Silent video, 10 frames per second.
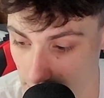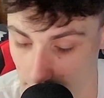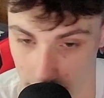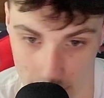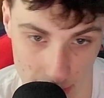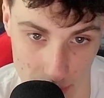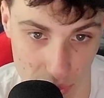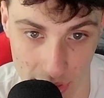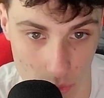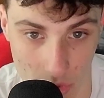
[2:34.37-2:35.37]
he played
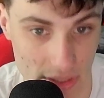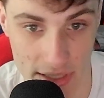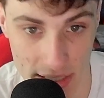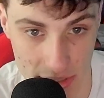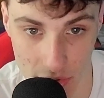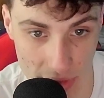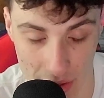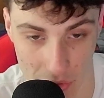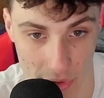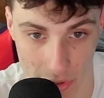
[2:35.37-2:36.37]
1 season on that
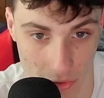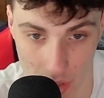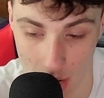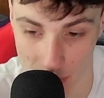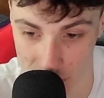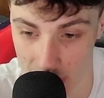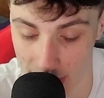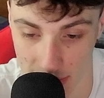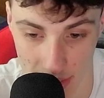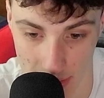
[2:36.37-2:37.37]
3-year contract
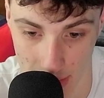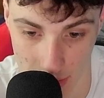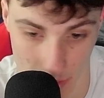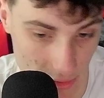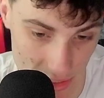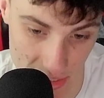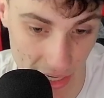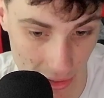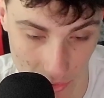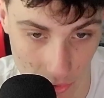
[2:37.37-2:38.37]
and decided
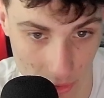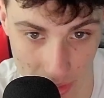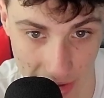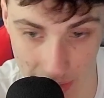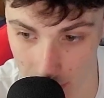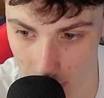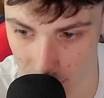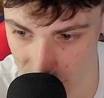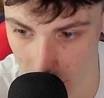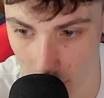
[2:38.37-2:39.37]
to hang it up.
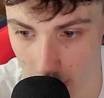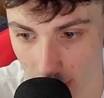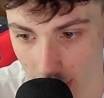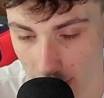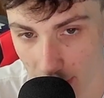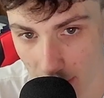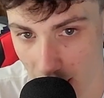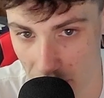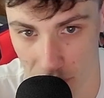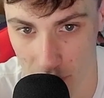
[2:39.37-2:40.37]
So at
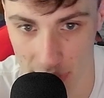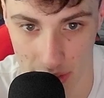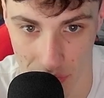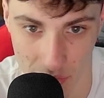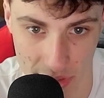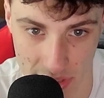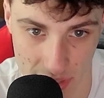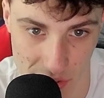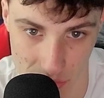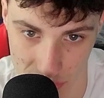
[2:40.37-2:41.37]
36
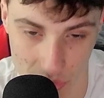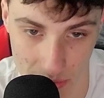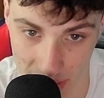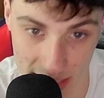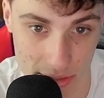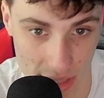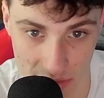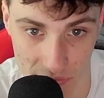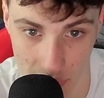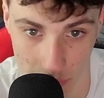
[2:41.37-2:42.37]
years old, I mean, that's
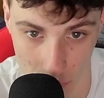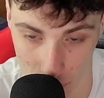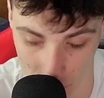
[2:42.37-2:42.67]
very old for an